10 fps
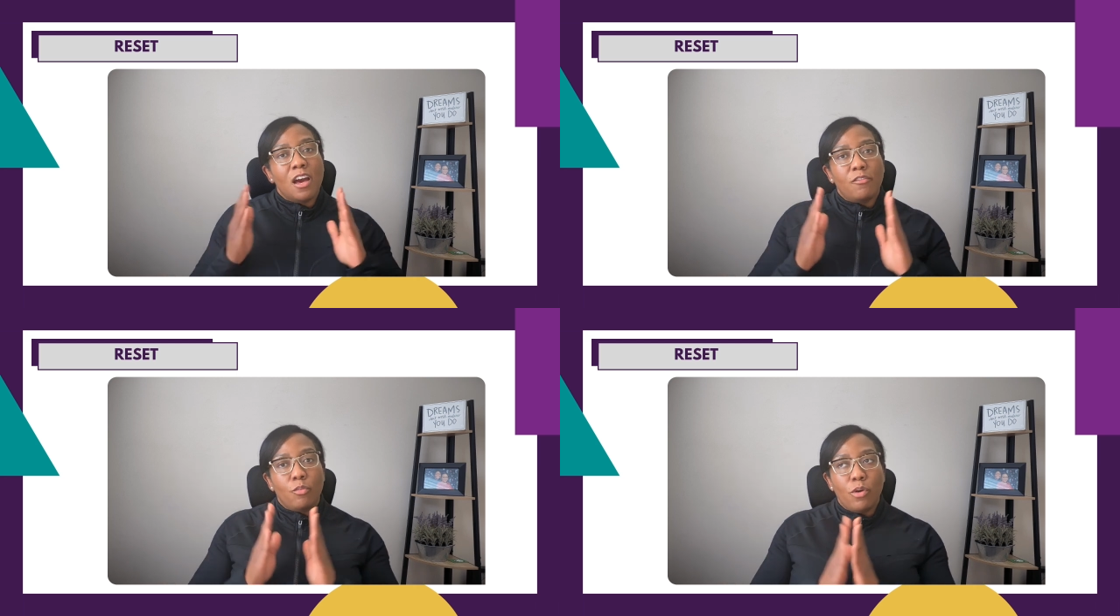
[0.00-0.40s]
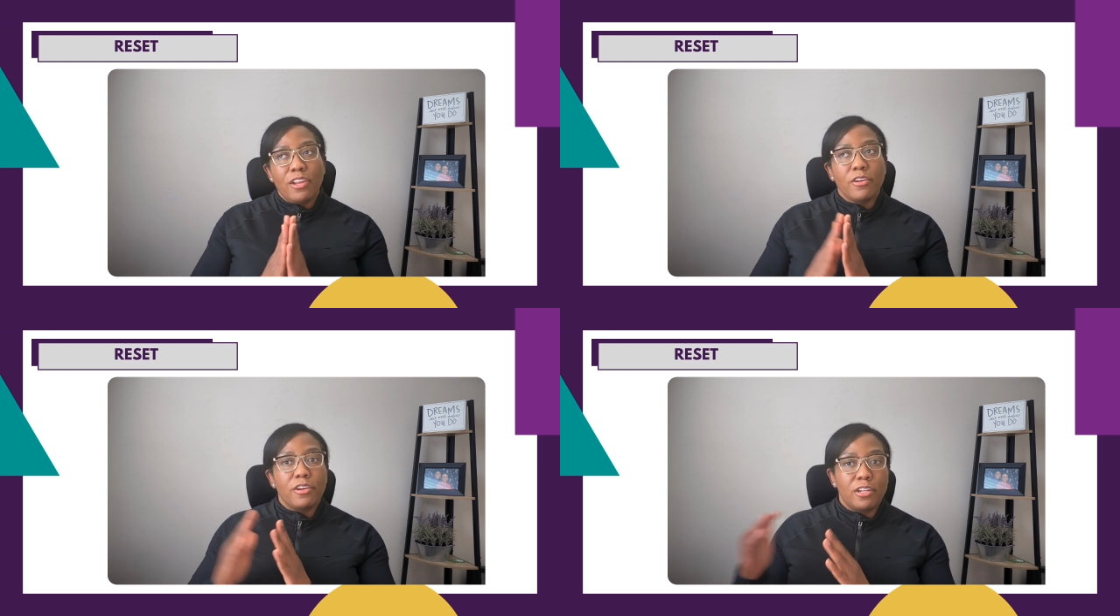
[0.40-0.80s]
of
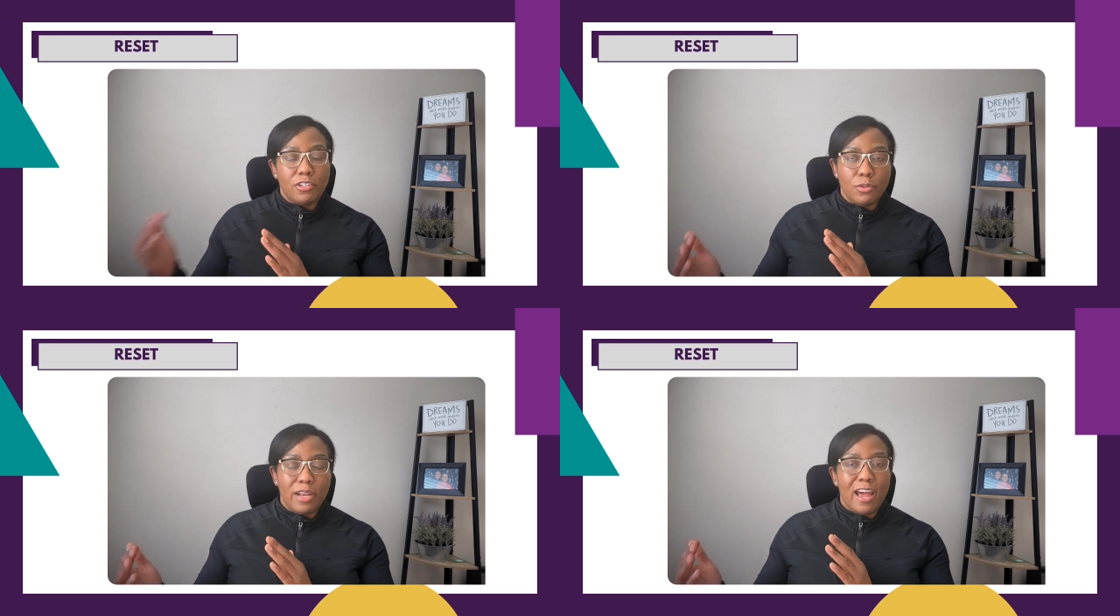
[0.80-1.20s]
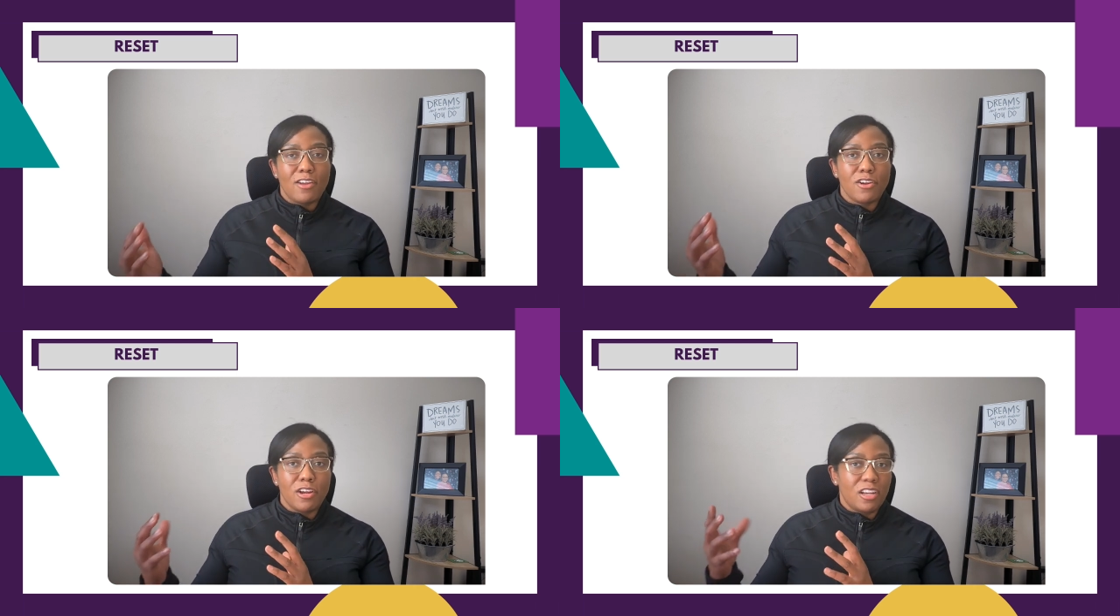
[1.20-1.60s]
what you're going to do and how
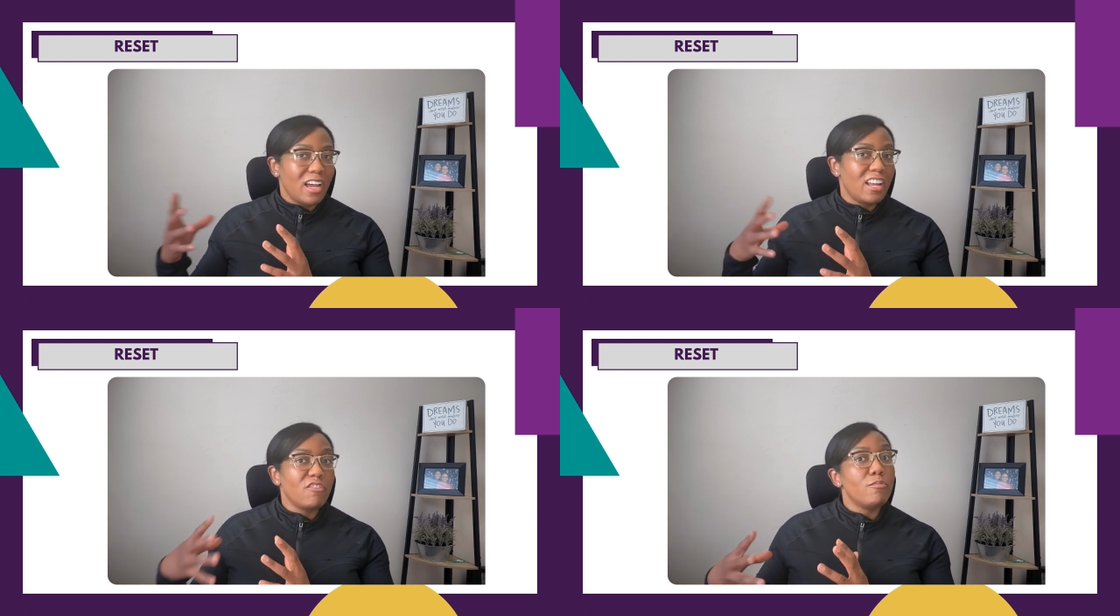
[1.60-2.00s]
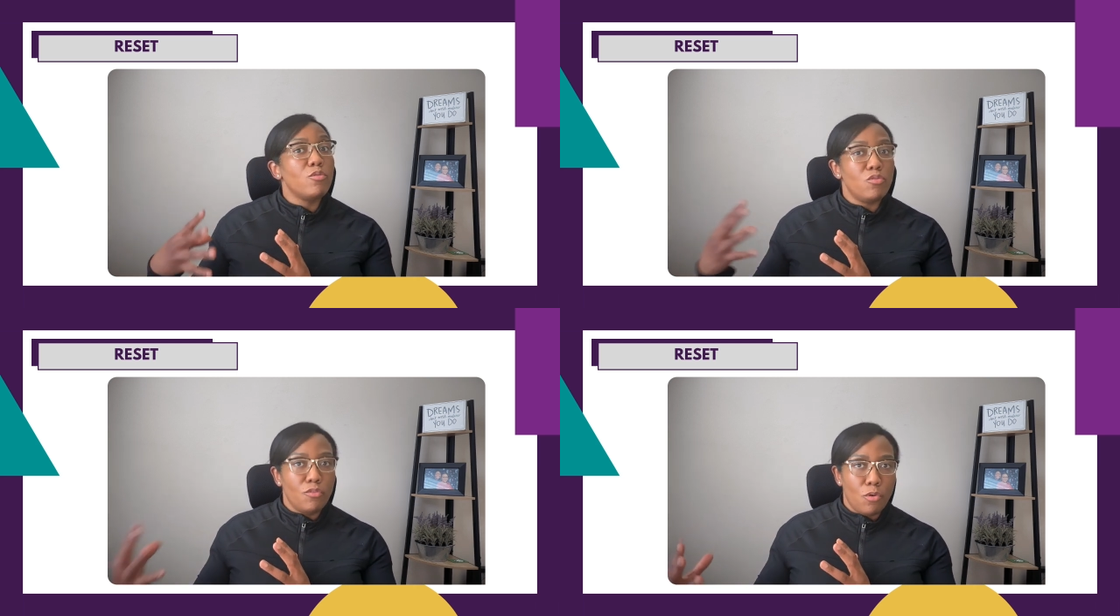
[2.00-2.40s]
you're going to kind of
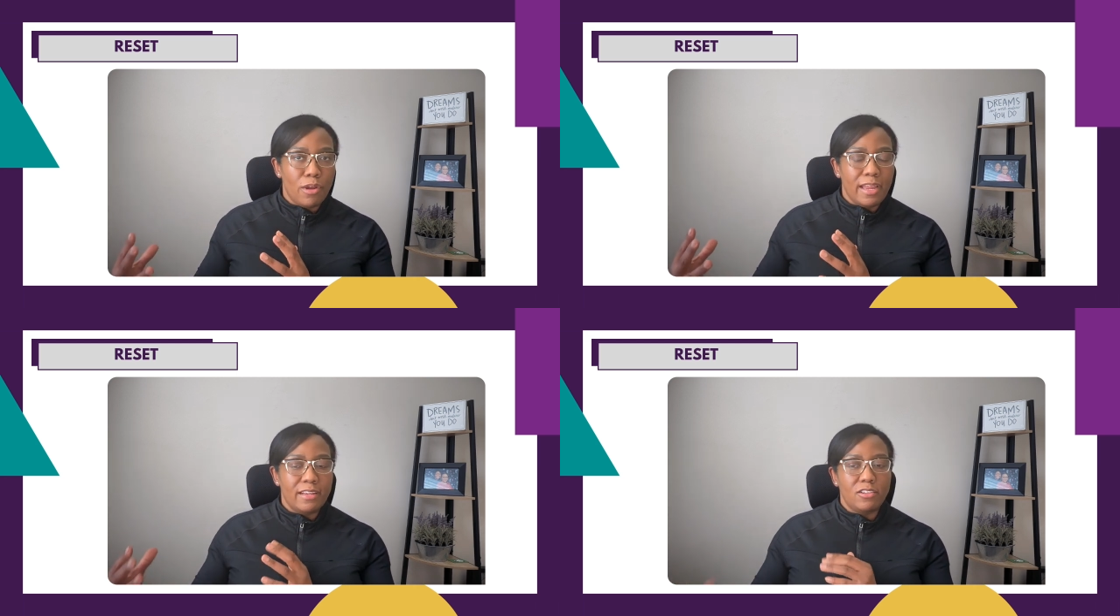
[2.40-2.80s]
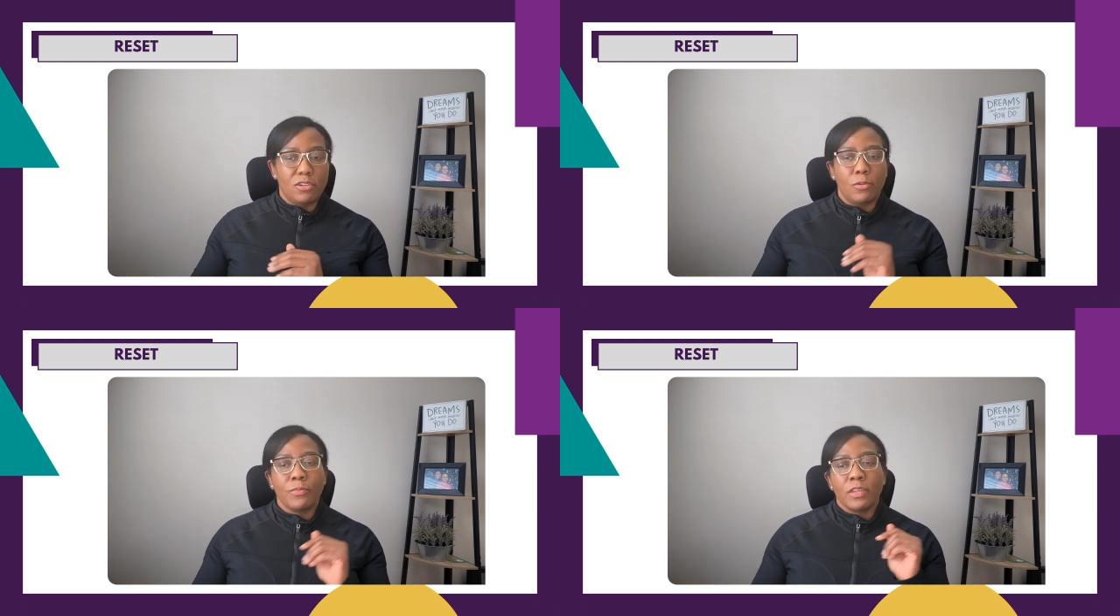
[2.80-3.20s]
move going
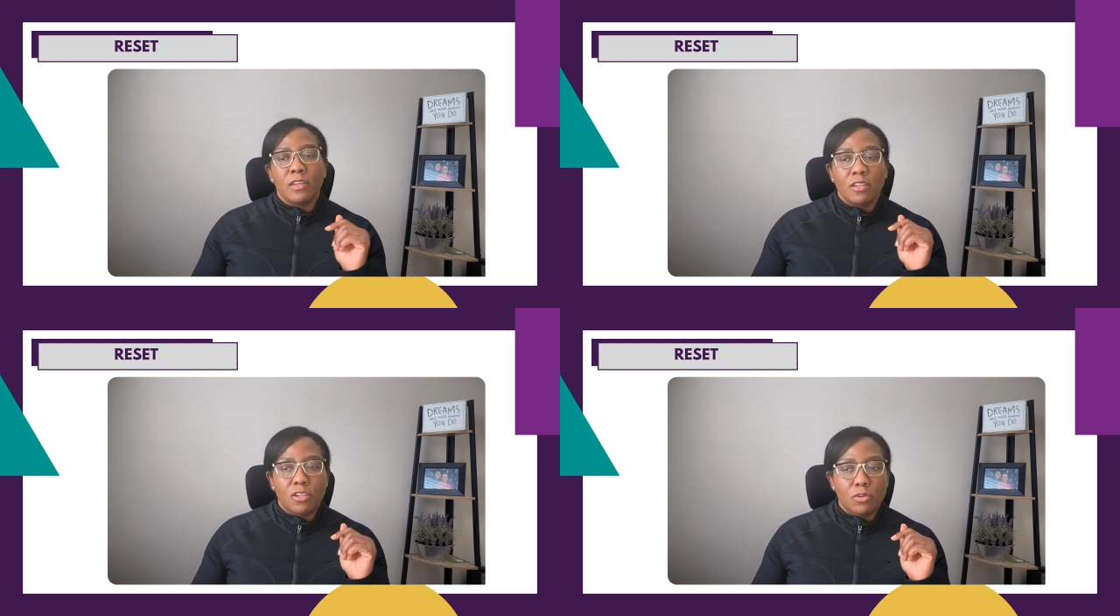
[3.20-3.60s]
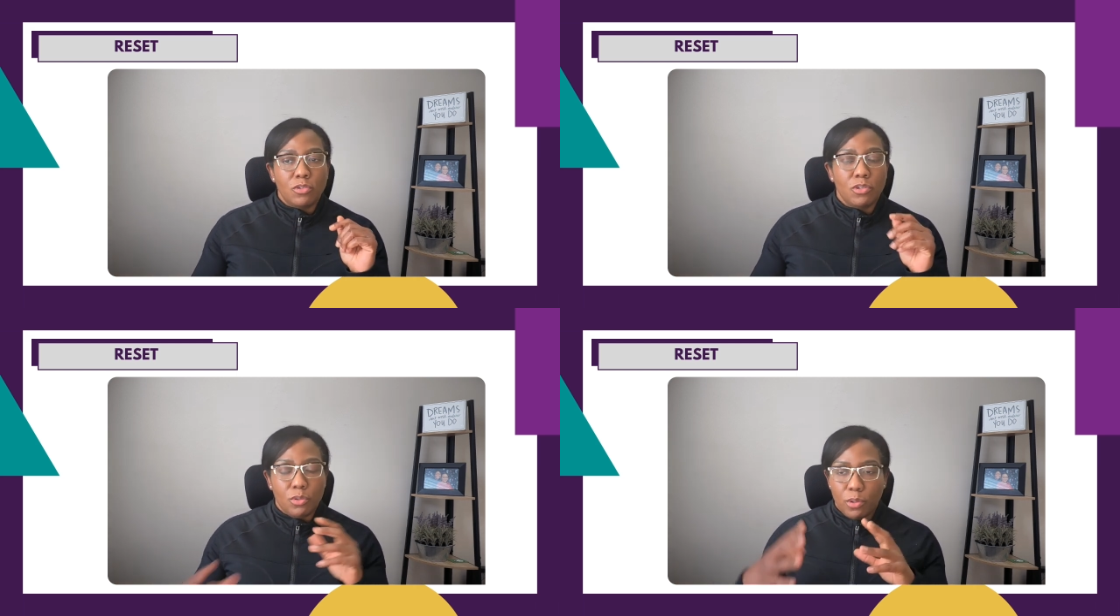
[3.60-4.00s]
into
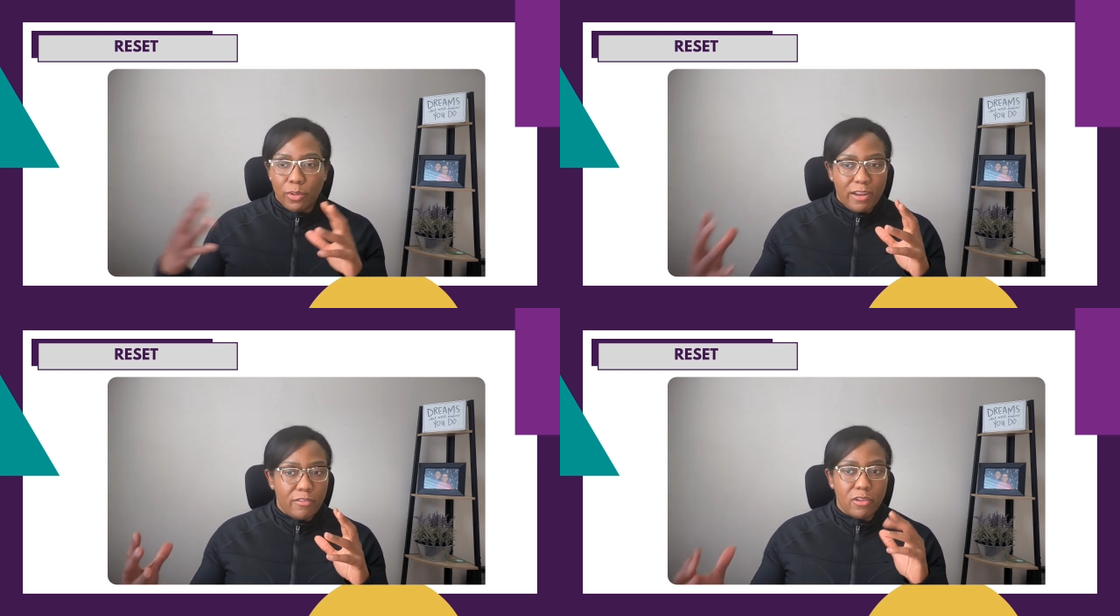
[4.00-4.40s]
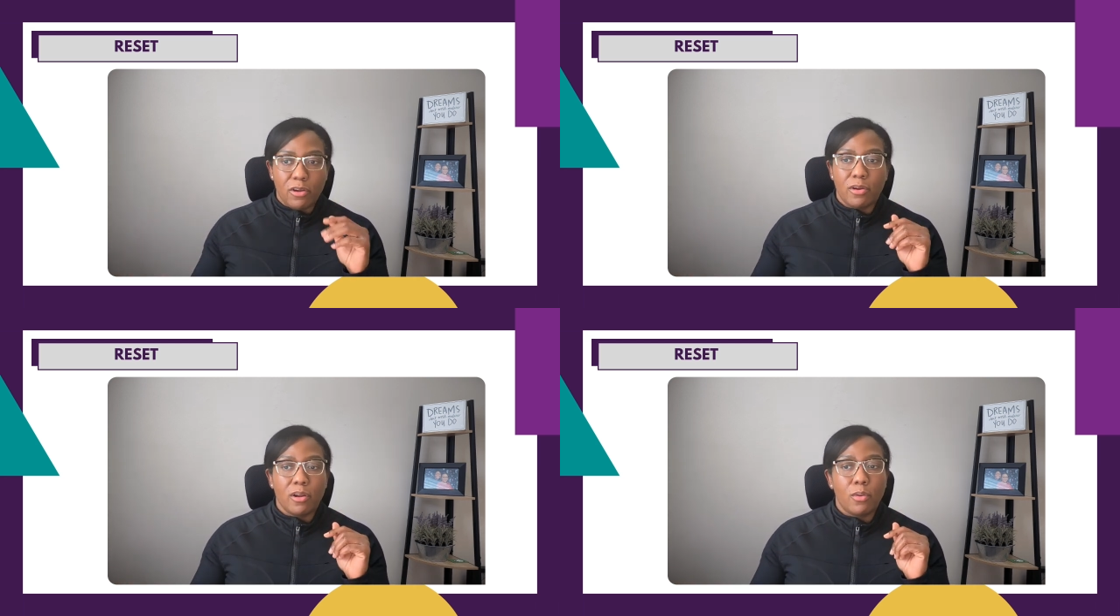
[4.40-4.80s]
Q2 or whatever the
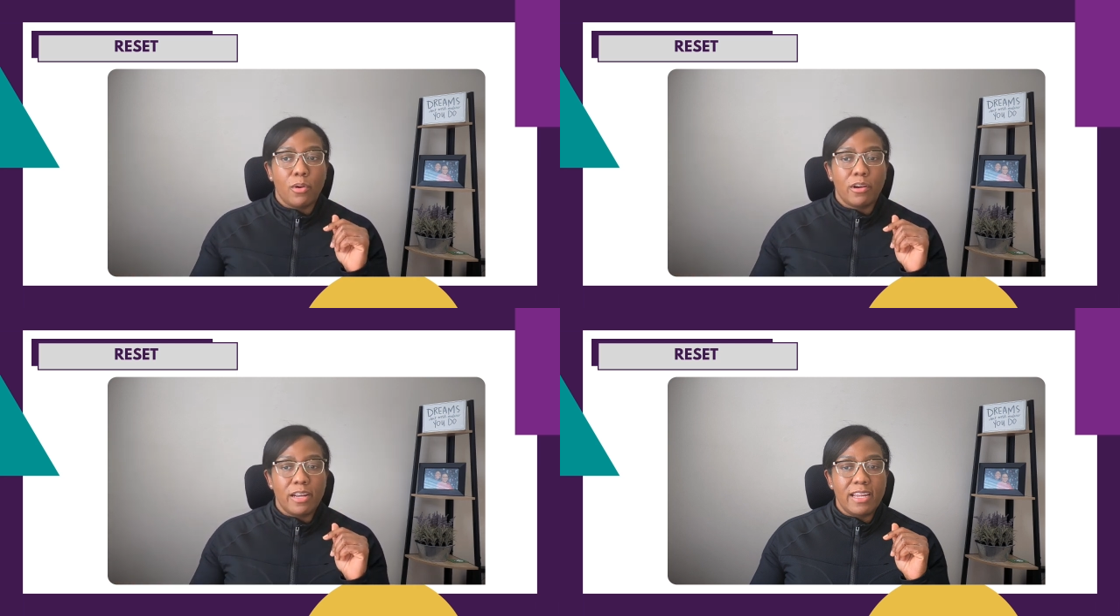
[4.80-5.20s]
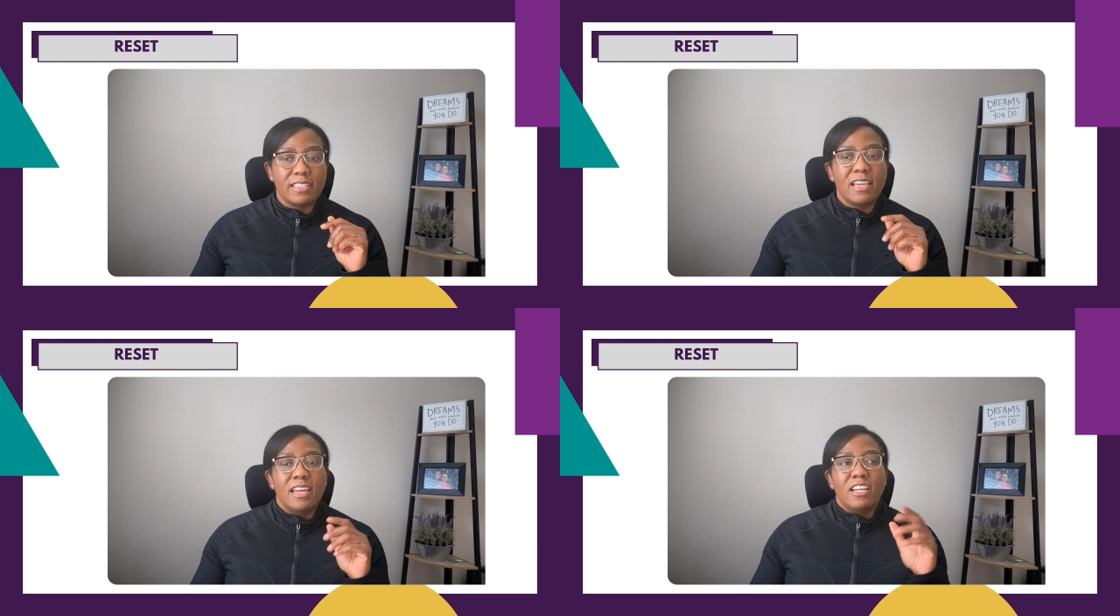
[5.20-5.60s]
current quarter is.